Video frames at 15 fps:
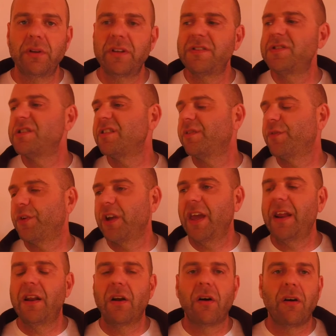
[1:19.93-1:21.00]
Let's just
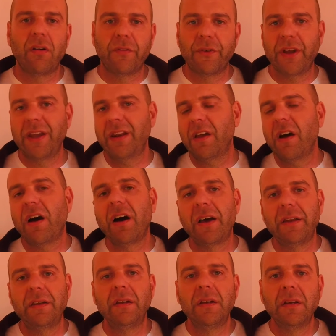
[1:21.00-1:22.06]
forget it all. Forget
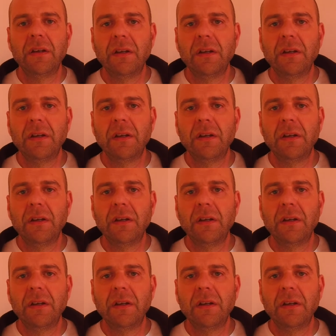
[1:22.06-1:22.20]
God.